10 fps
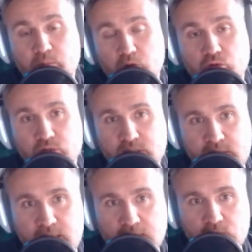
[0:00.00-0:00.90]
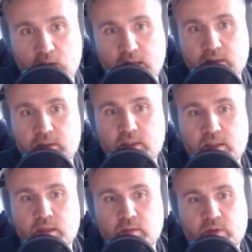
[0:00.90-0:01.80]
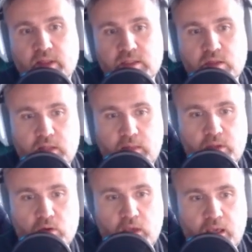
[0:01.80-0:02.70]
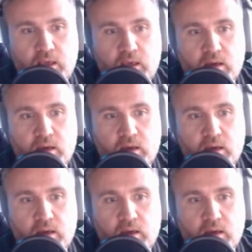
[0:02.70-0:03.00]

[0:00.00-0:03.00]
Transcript: burn your steel as well, but that's gonna be okay.